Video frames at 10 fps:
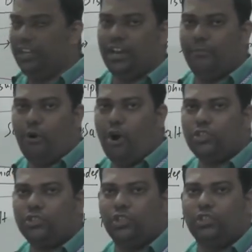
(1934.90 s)
your
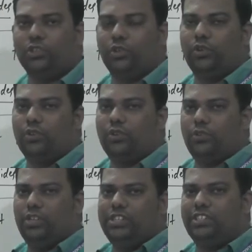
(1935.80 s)
box also,
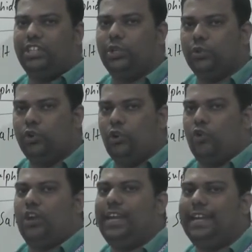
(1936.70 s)
to easy to
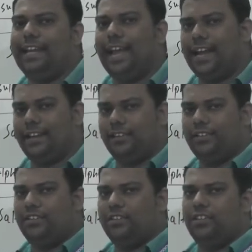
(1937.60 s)
locate that,
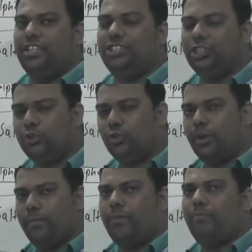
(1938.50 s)
easy to
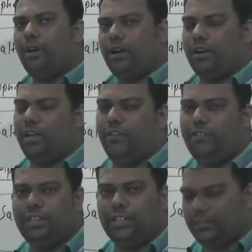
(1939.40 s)
remember
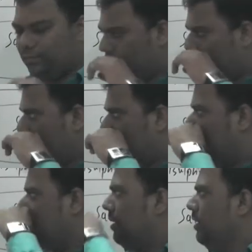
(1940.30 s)
everything.
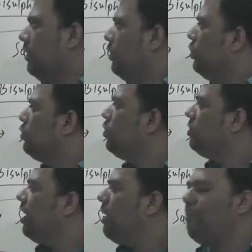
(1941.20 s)
Okay, so
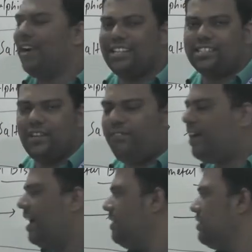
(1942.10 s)
see your metal
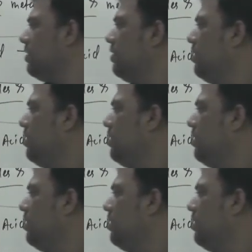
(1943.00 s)
sulfides,